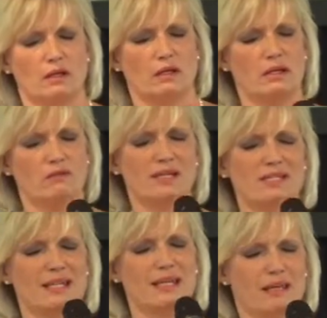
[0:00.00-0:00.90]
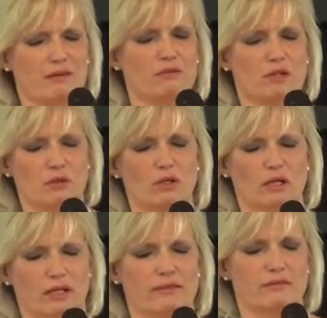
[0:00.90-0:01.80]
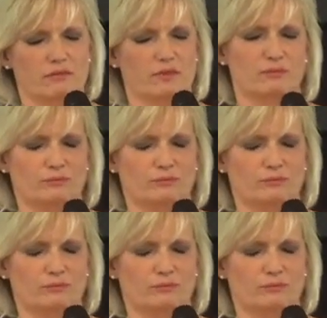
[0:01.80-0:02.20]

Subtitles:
And if there's an if in your life